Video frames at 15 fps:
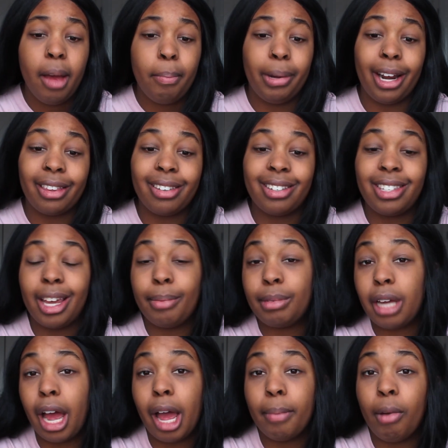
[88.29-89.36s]
but at the same
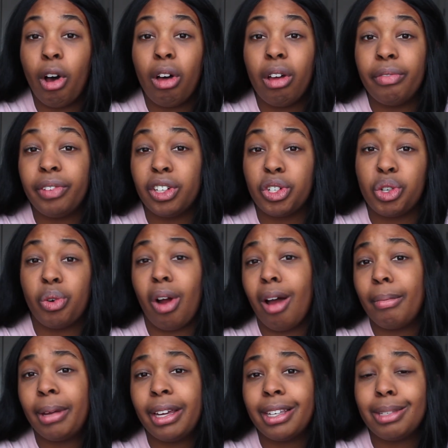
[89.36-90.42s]
time all of your
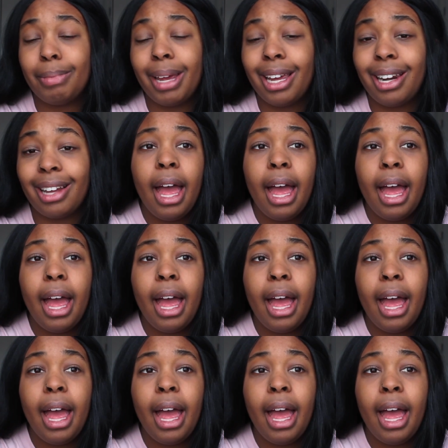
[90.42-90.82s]
trauma is made.